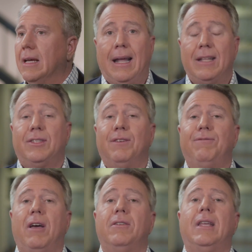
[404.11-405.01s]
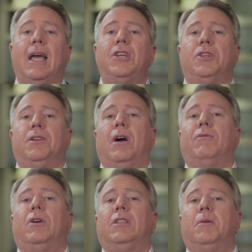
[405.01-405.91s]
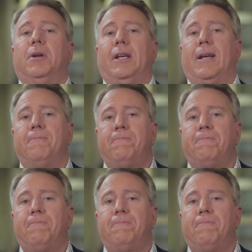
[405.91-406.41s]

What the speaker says: It's the foundation of our liberty.